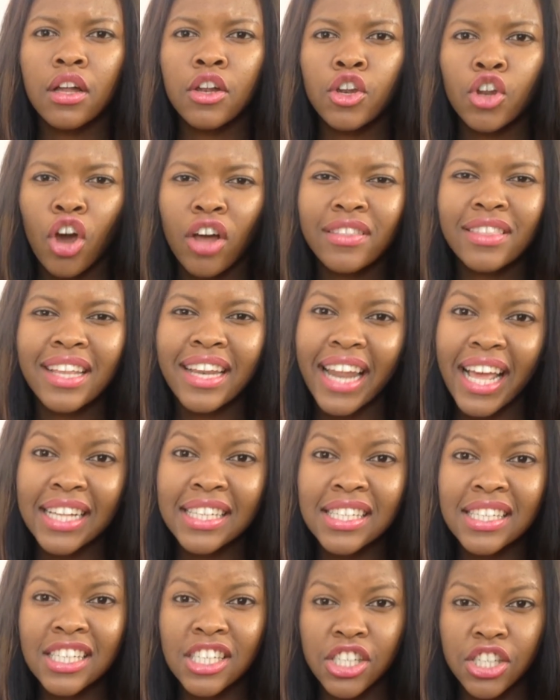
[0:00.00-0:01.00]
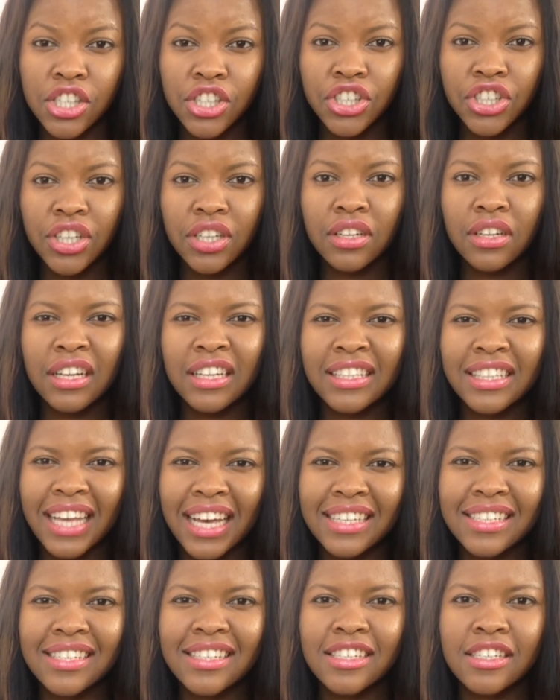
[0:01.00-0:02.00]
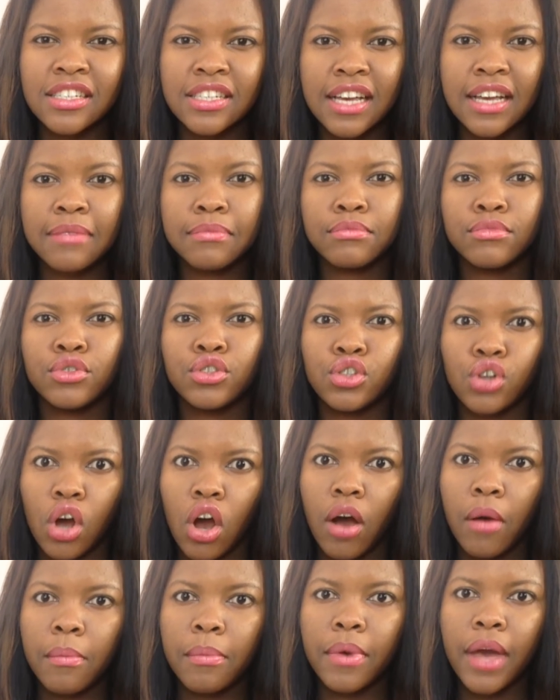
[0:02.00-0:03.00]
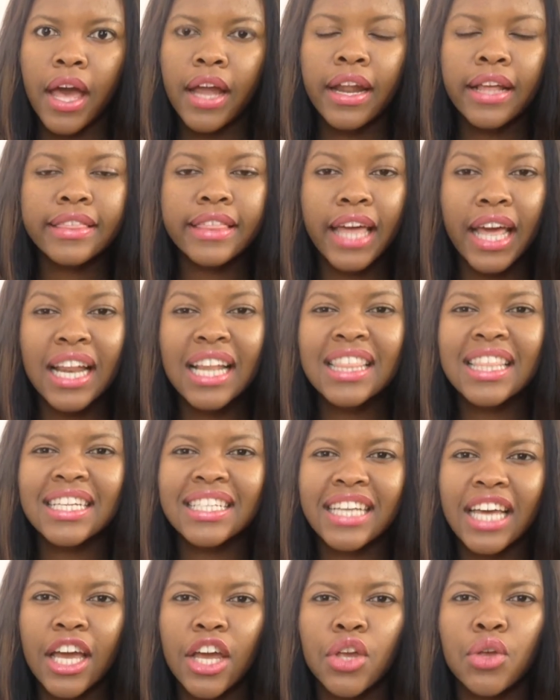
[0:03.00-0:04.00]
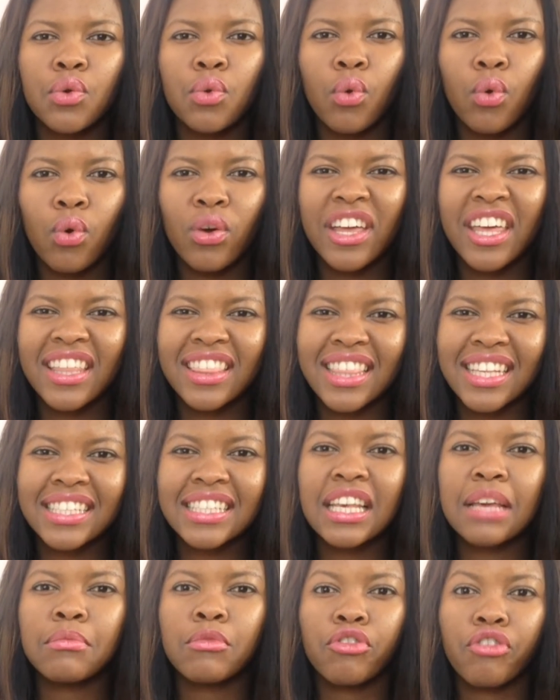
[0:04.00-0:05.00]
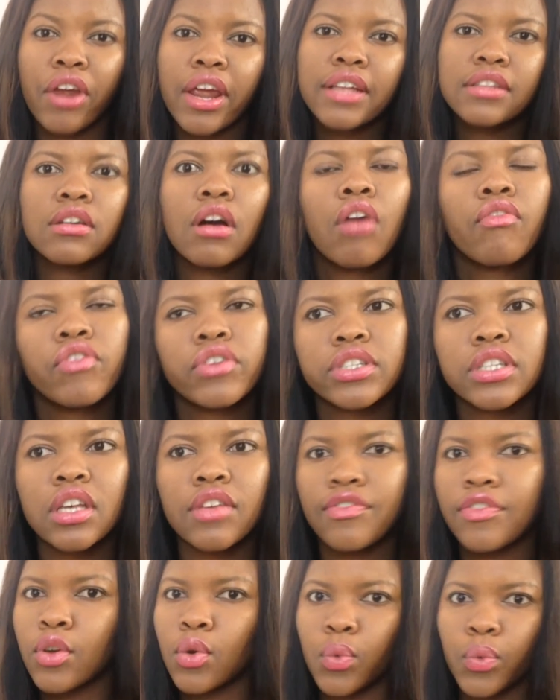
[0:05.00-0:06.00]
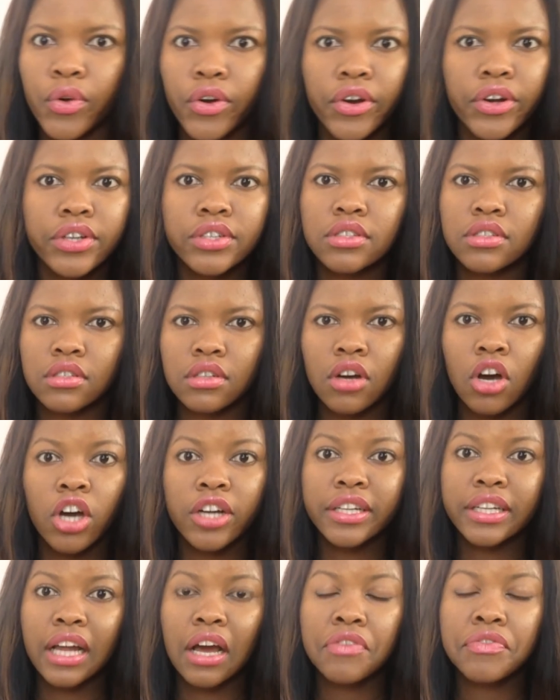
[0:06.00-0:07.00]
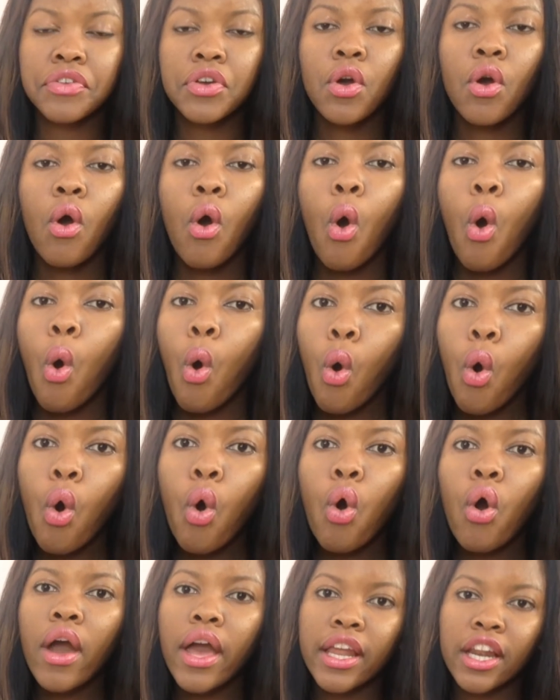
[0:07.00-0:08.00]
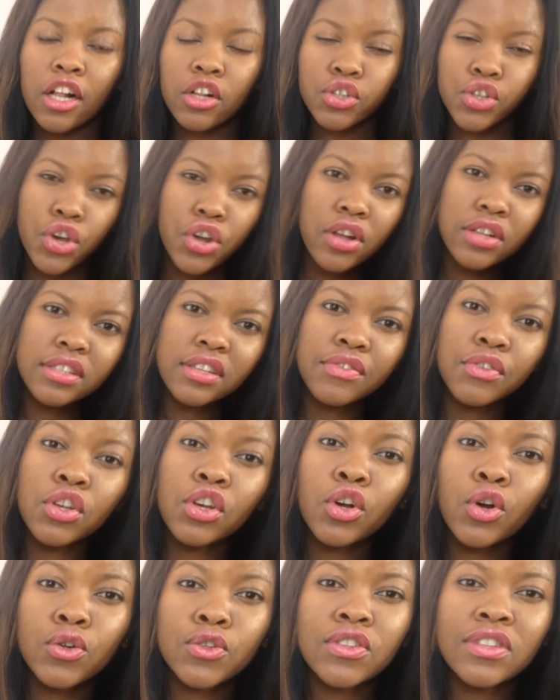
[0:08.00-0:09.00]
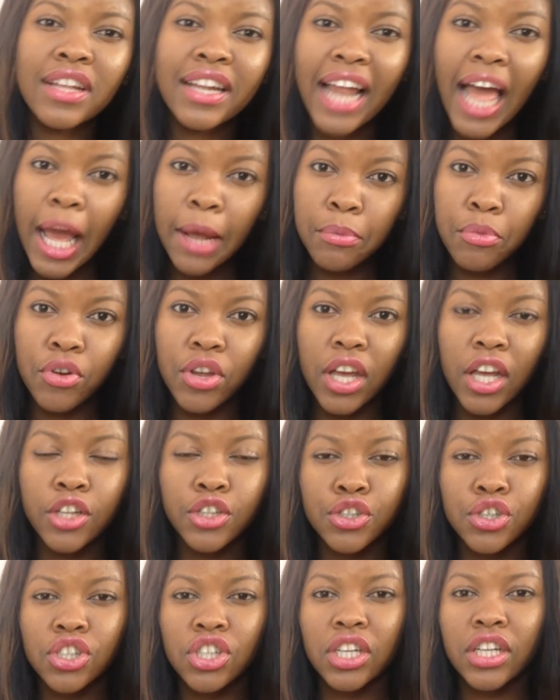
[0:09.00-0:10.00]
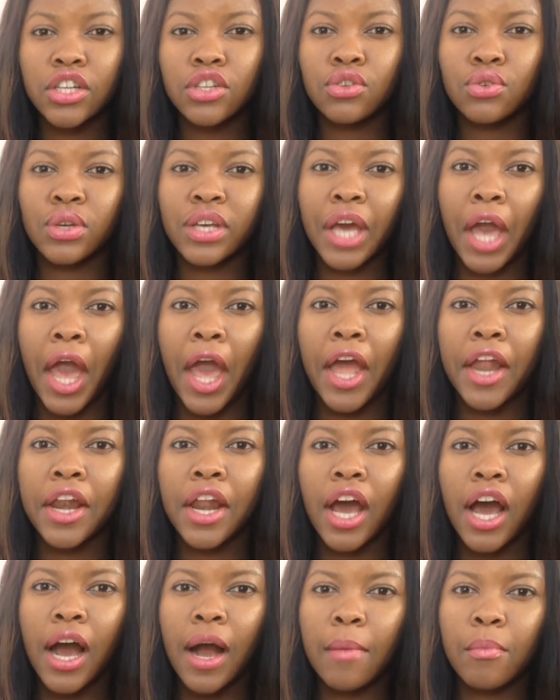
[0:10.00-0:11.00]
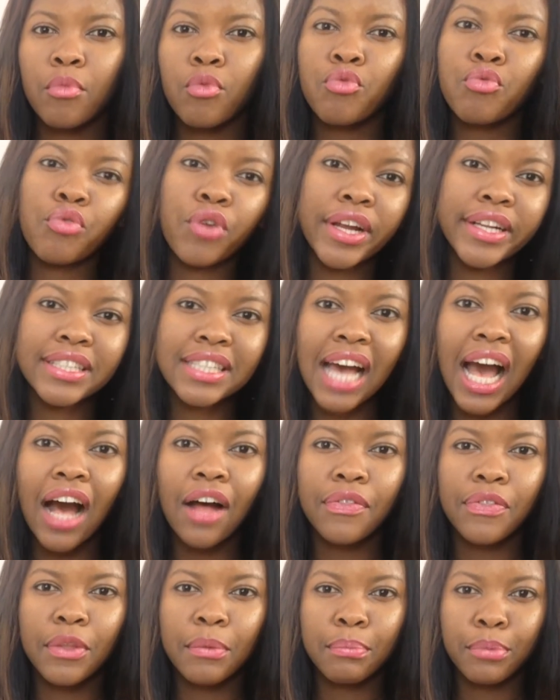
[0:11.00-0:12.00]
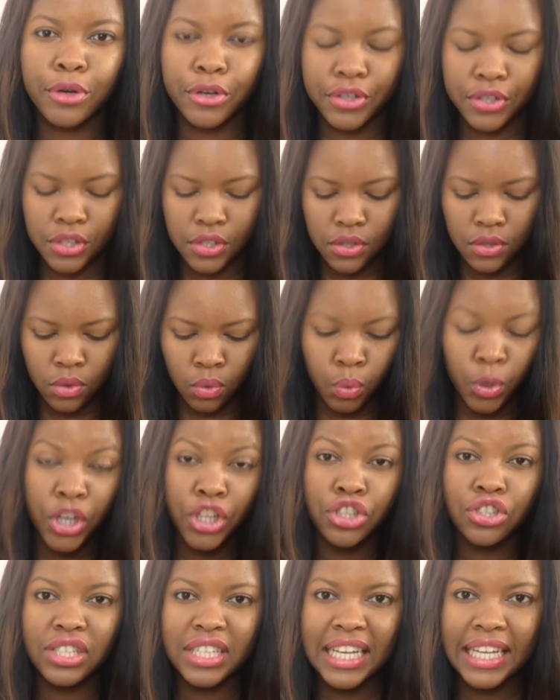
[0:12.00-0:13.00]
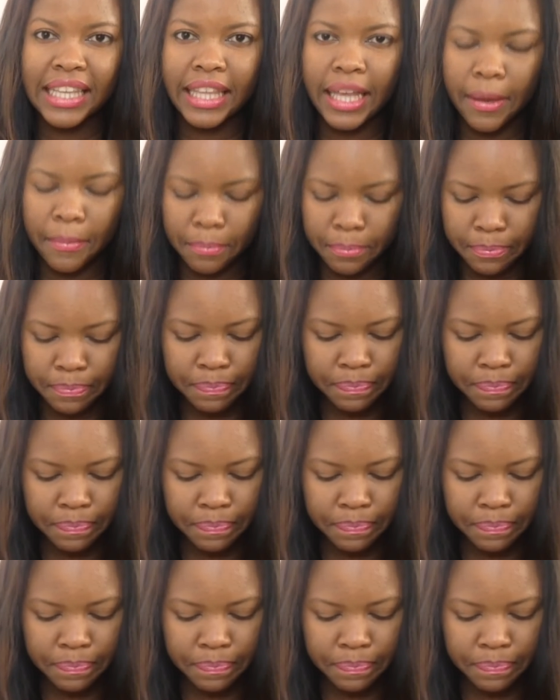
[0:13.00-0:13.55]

not the latest edition, it does the same job, and at the end of the day you all get the same grades, obviously, if you worked hard enough. Or an alternative, you can go to the library and usually you can rent out the books when you need them.